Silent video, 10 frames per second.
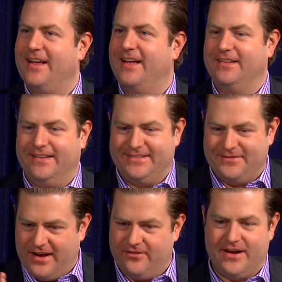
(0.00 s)
a list
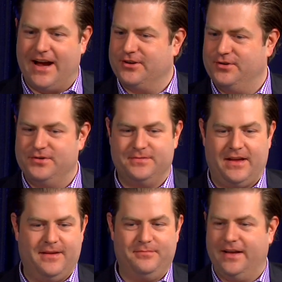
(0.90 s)
of every actor who's
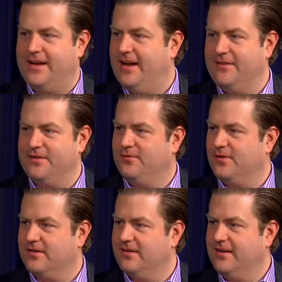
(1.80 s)
played any of the
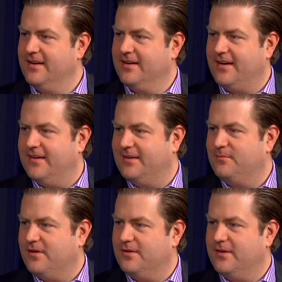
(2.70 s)
4 guys on
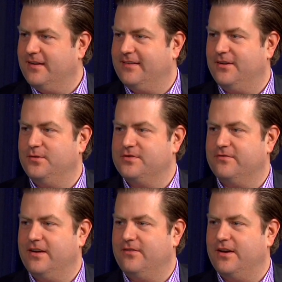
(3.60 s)
Broadway and said, who's your
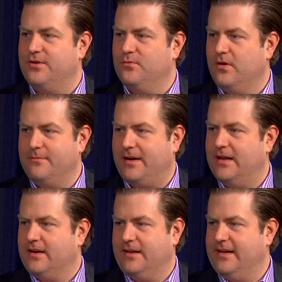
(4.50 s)
favorite? And you won by like a